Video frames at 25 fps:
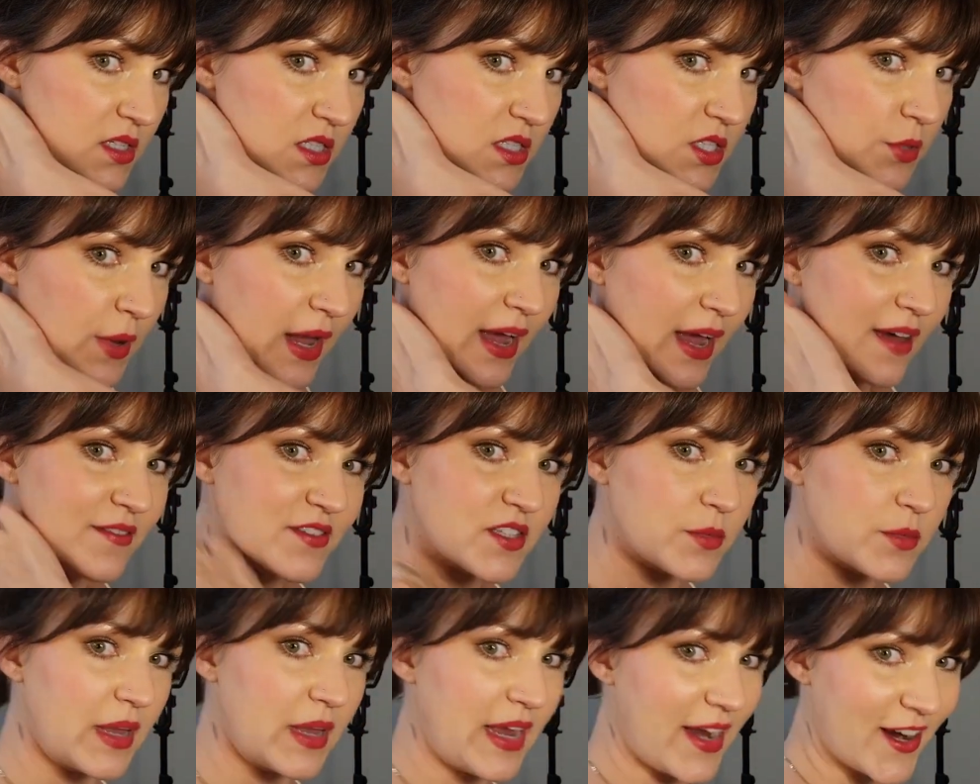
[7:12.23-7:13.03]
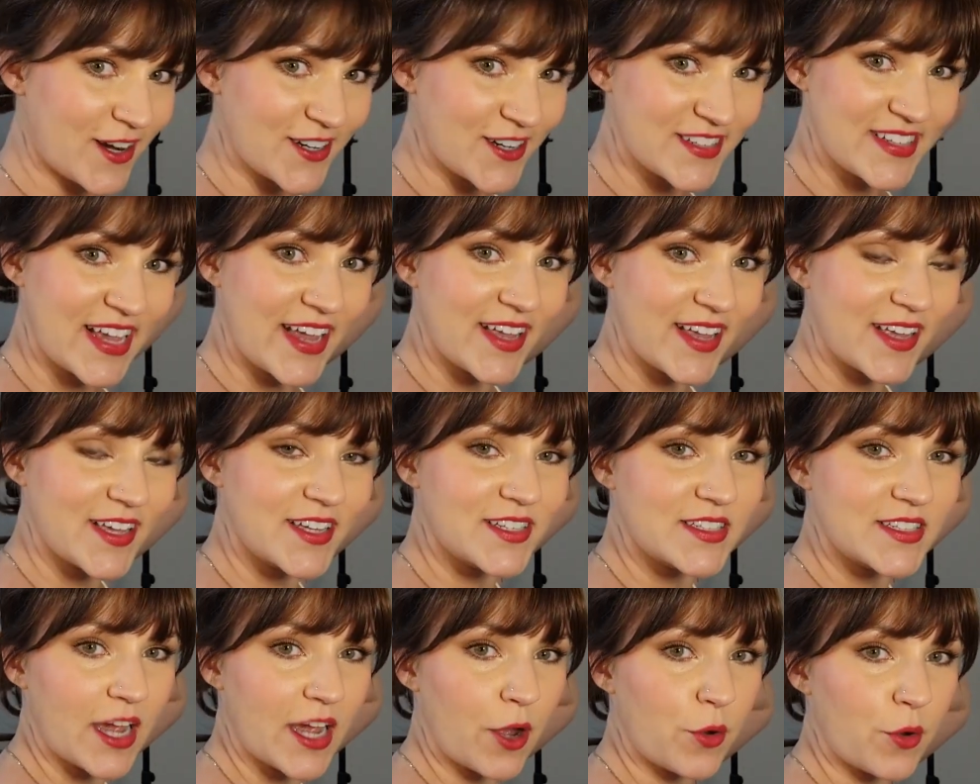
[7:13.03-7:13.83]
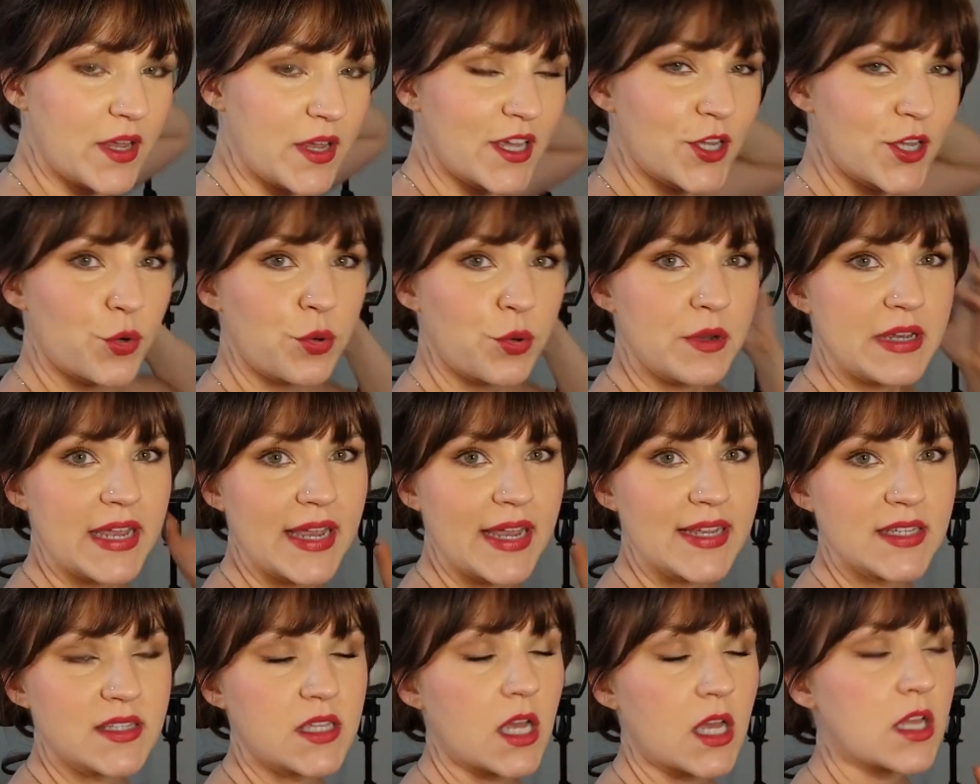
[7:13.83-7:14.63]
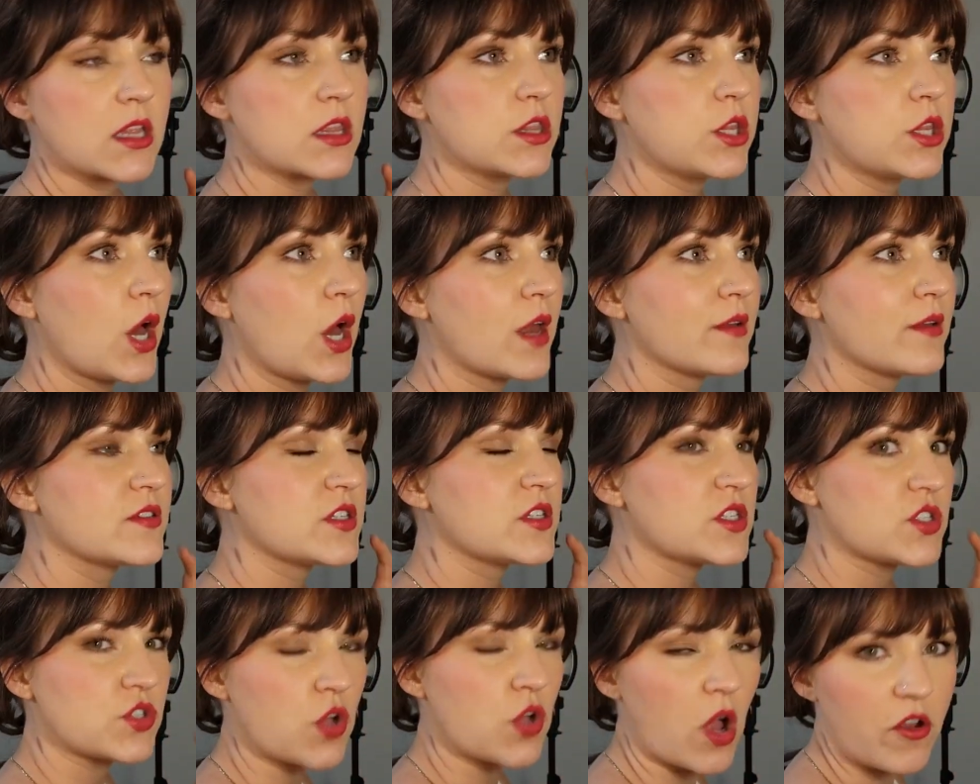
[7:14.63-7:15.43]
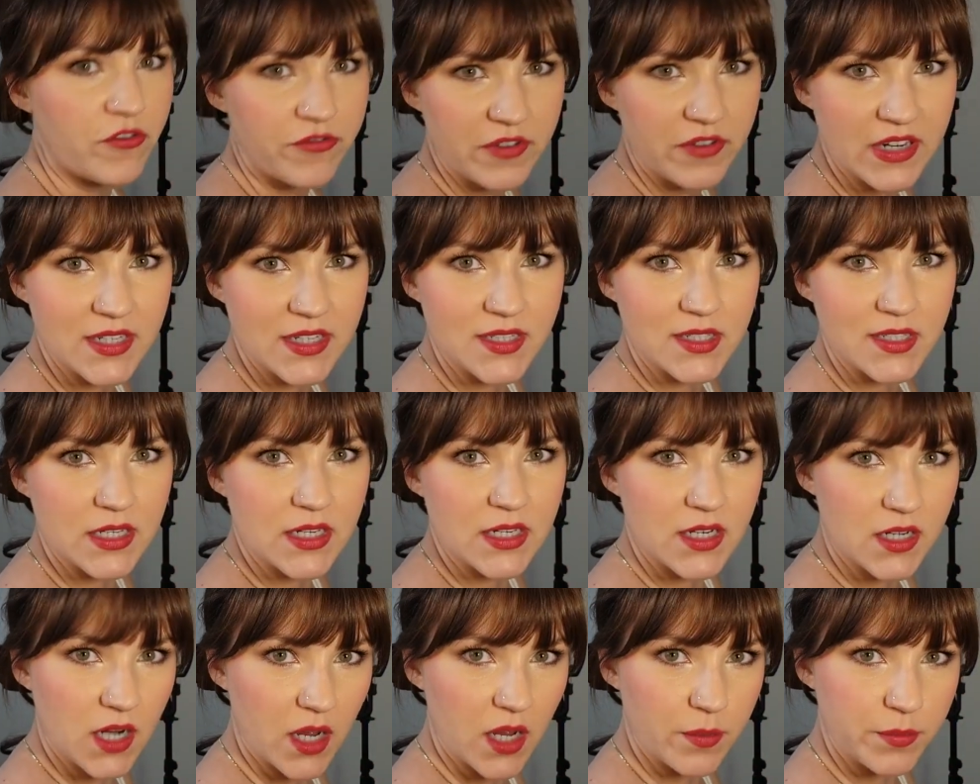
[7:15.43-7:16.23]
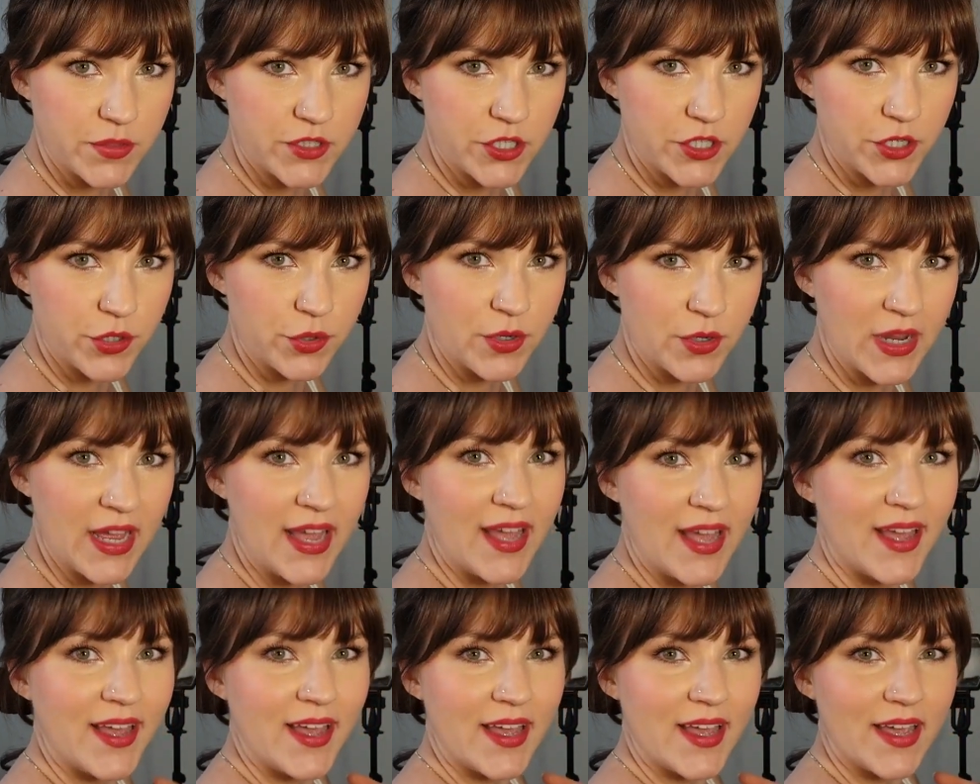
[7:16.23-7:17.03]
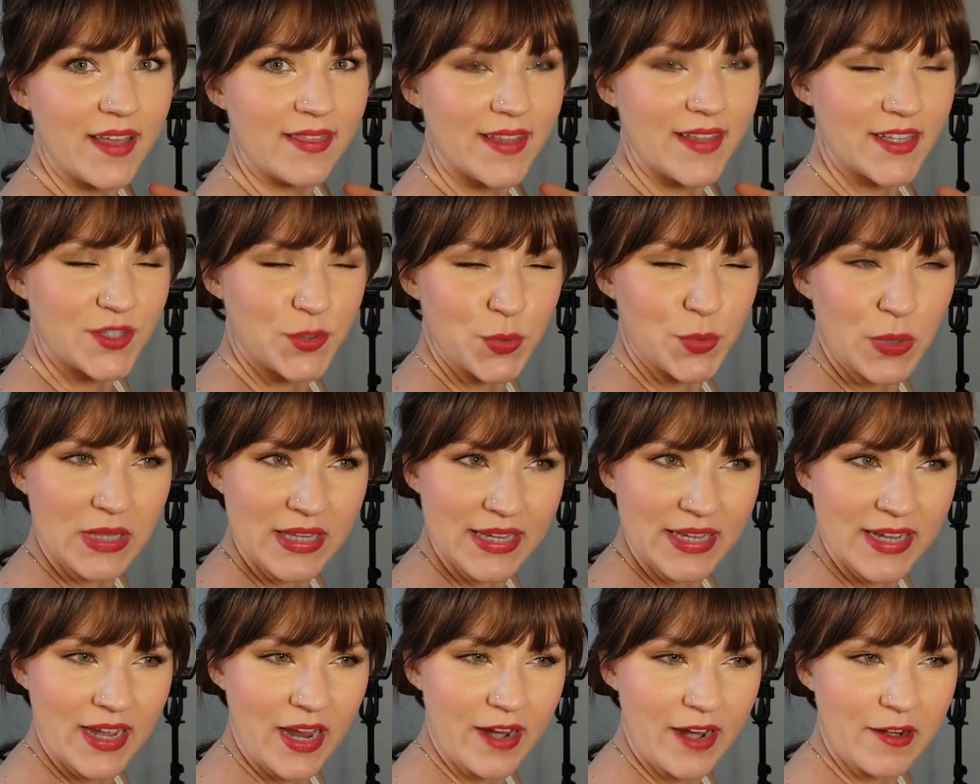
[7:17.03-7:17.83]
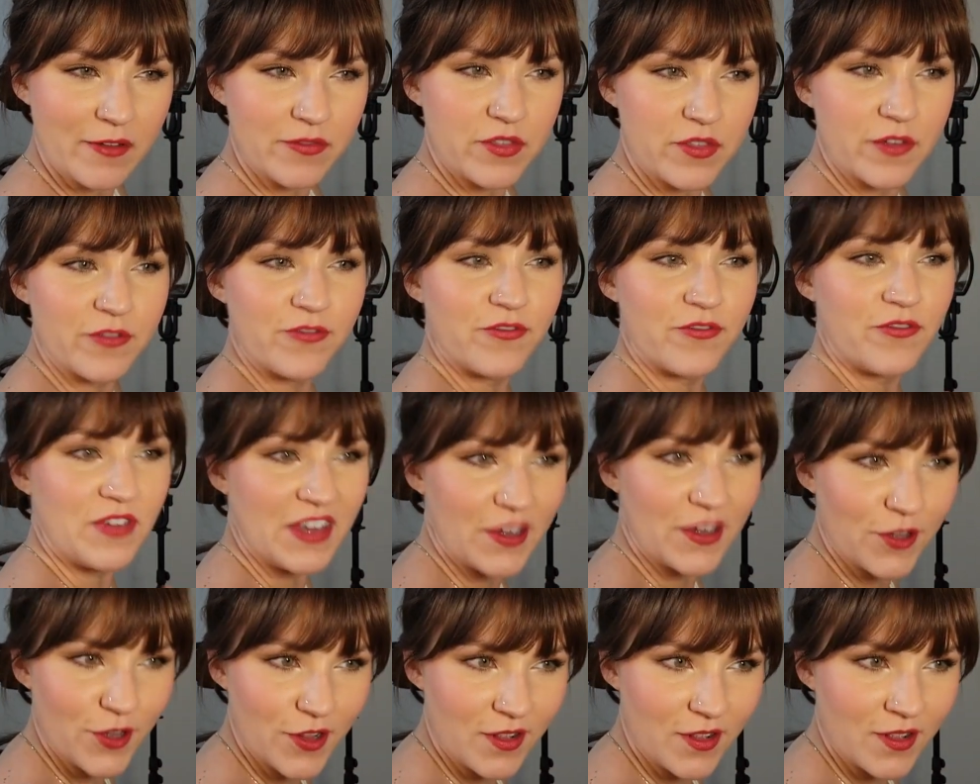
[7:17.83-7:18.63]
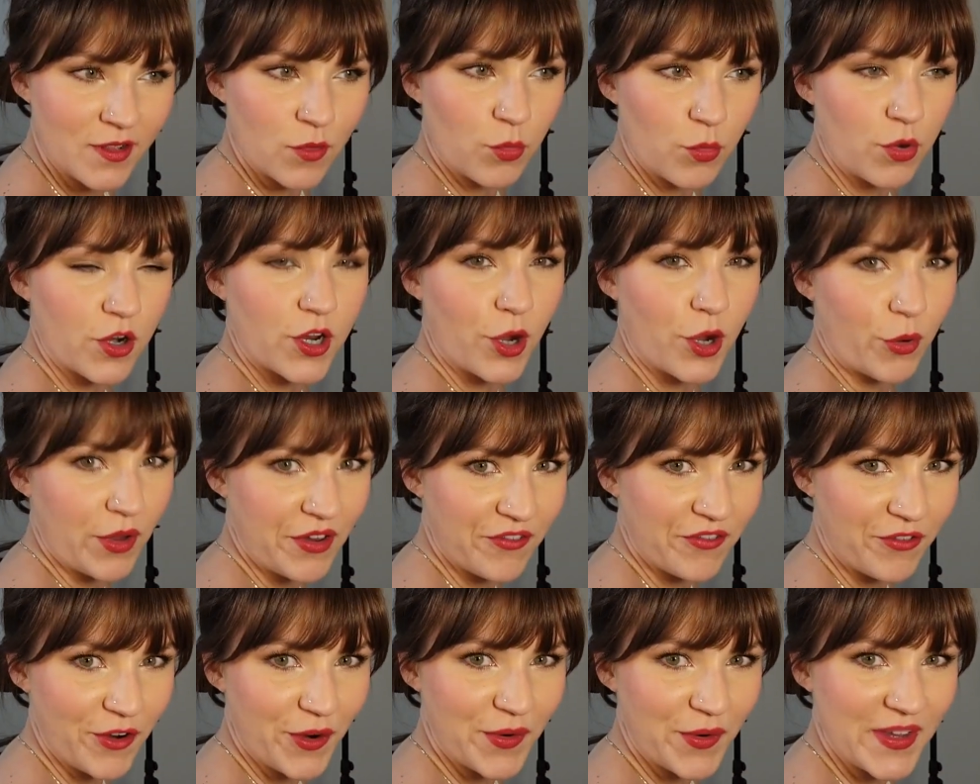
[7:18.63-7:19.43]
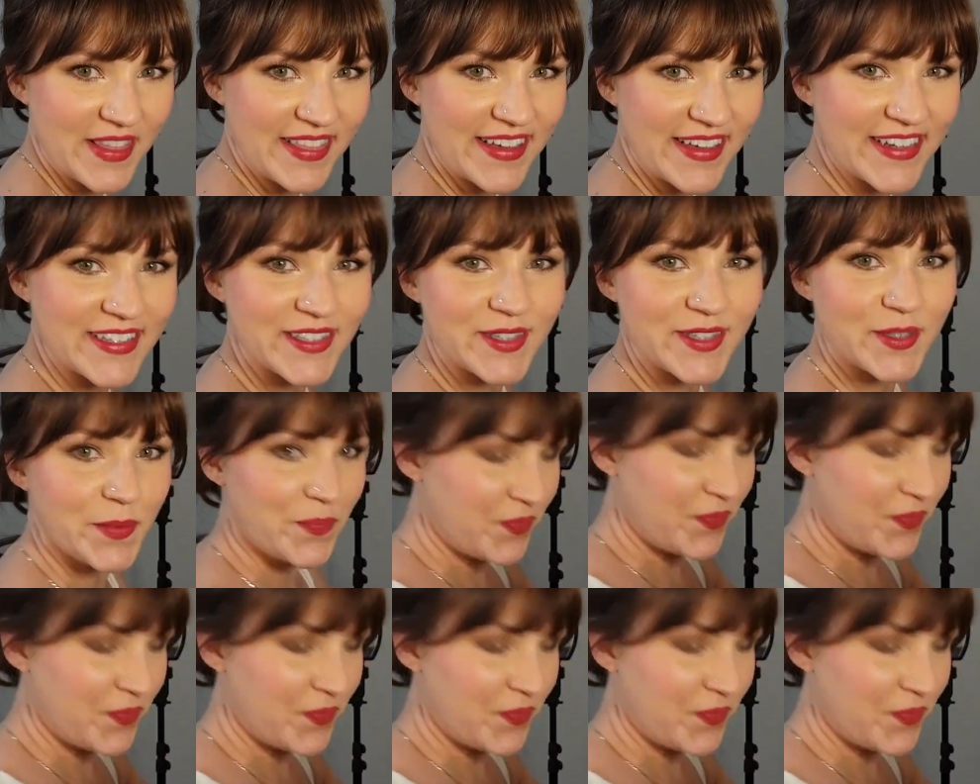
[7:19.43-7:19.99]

you have some hairs hanging down. It creates a lot of softness in an updo, and that's really kind of the feel we're going for with this.